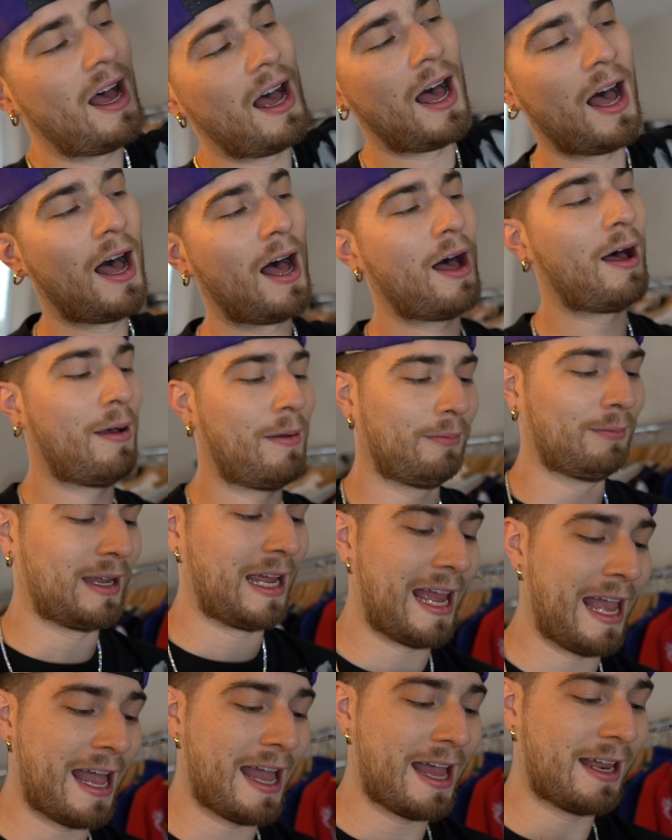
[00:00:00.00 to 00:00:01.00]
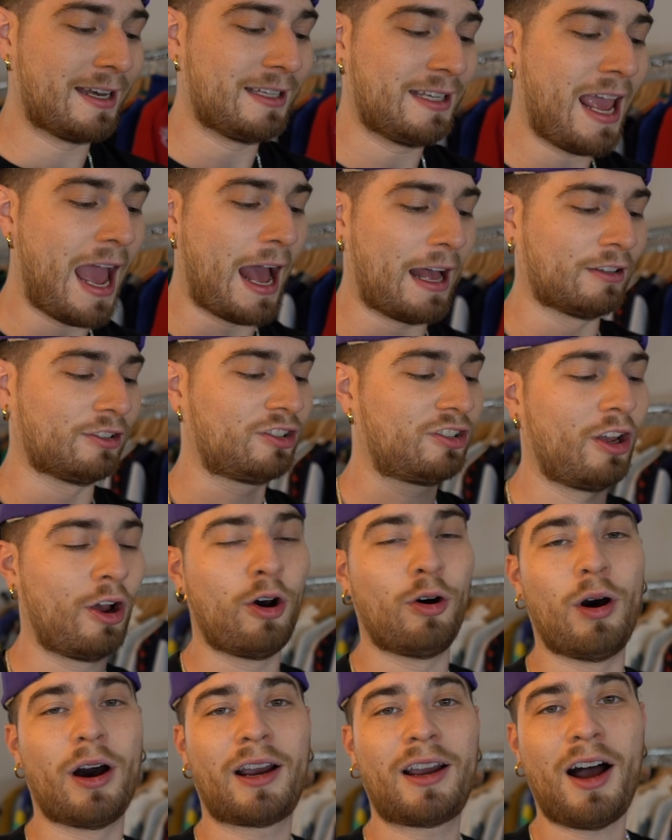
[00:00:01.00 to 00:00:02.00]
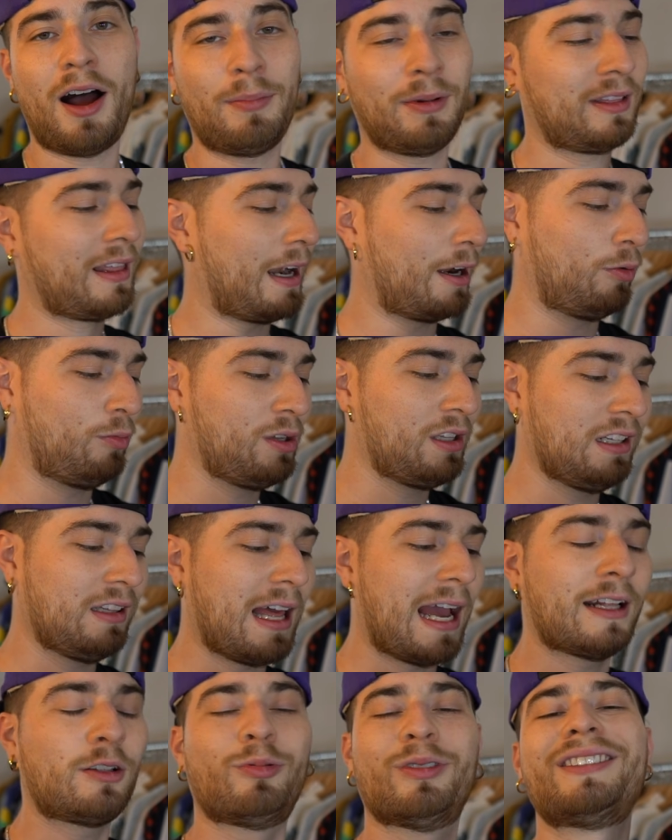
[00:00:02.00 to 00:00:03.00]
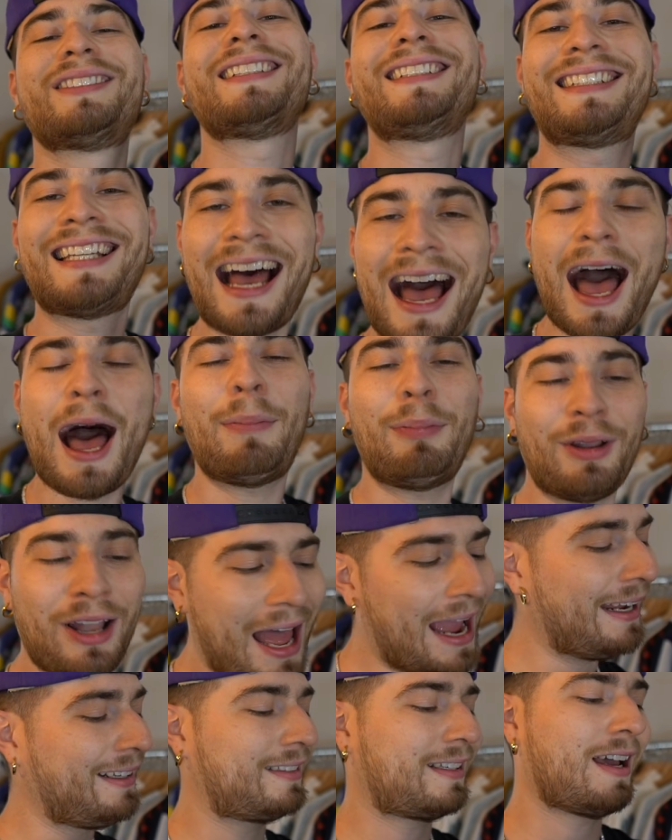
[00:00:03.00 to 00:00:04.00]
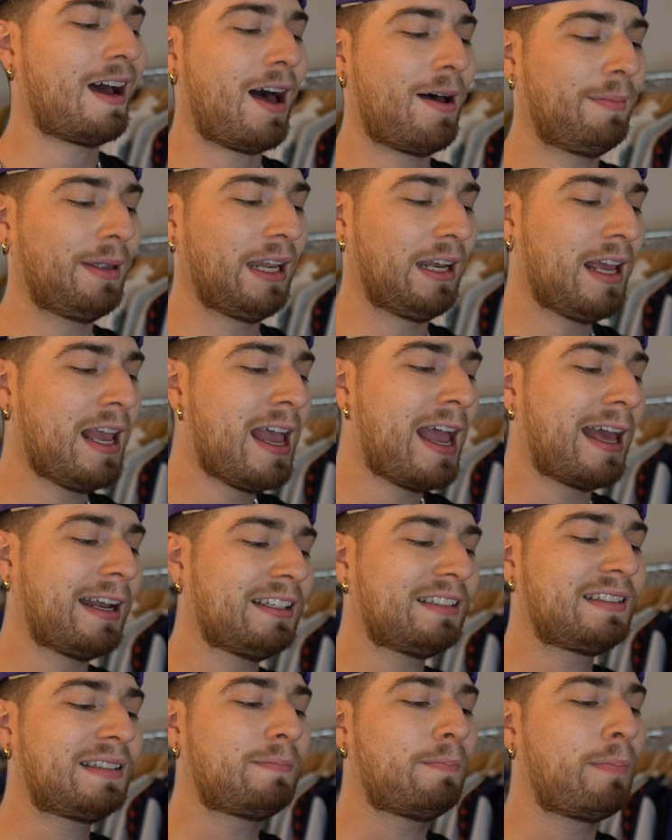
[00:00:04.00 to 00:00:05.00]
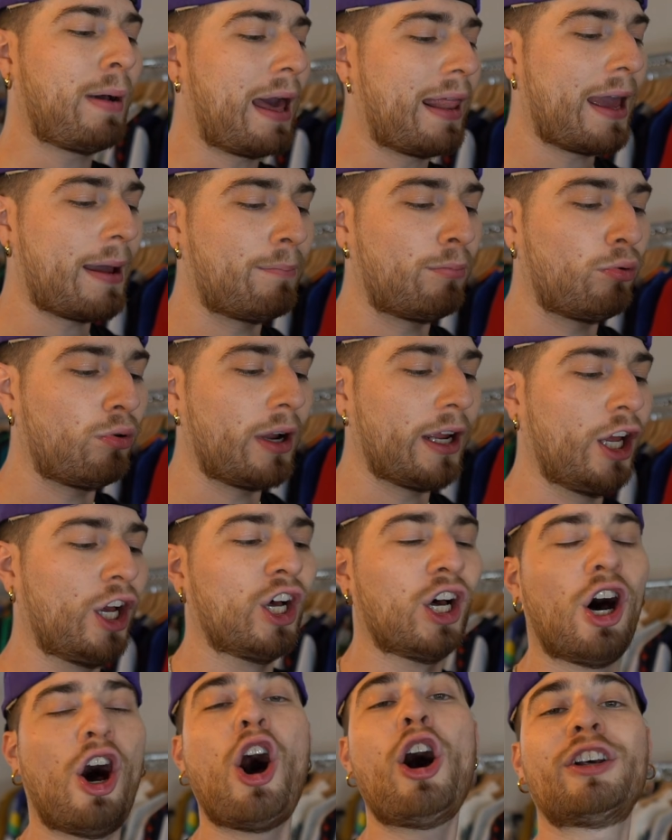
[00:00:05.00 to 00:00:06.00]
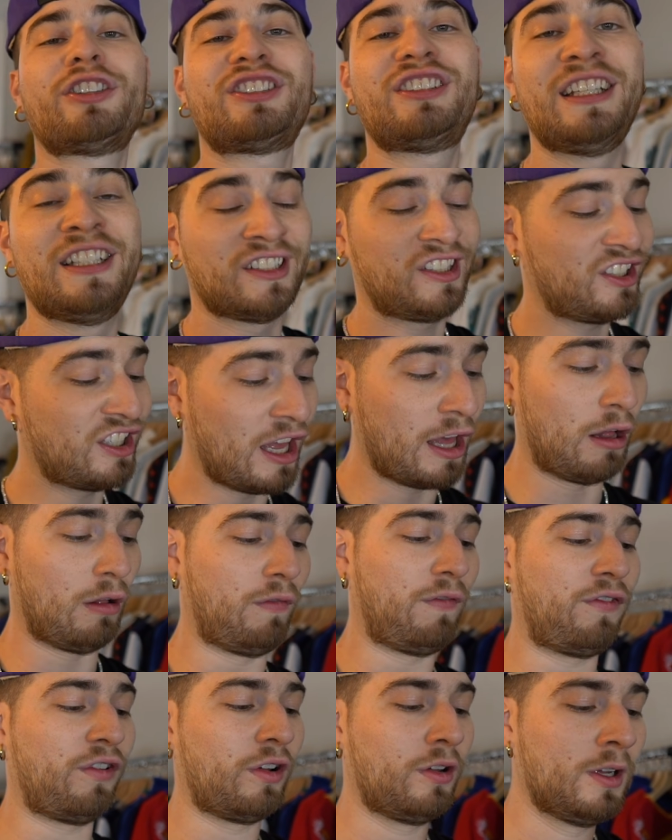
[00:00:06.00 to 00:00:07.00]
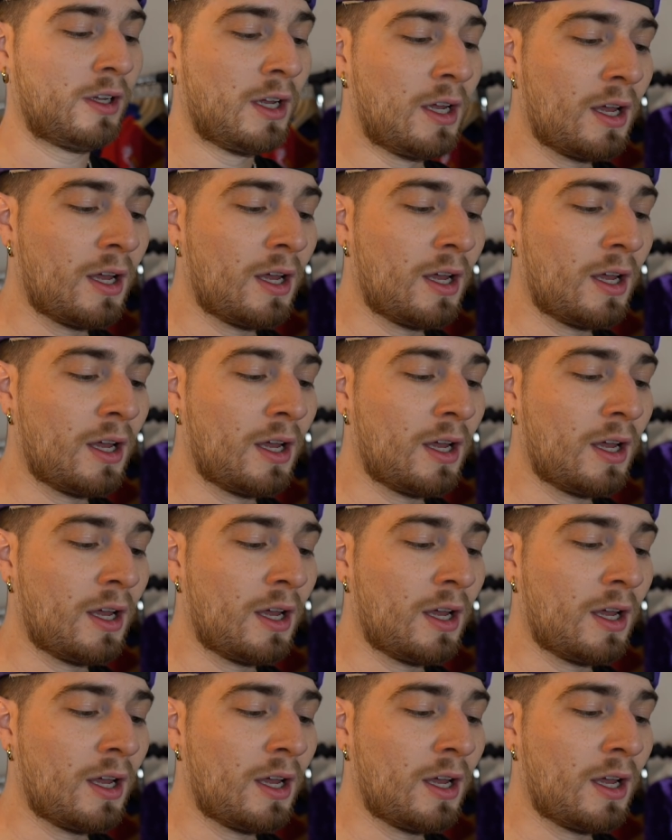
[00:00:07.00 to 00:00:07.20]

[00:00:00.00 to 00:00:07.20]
Um, and yeah, so a comment that I really liked was the top liked comment, and it's by that boy, uh, Austin Self.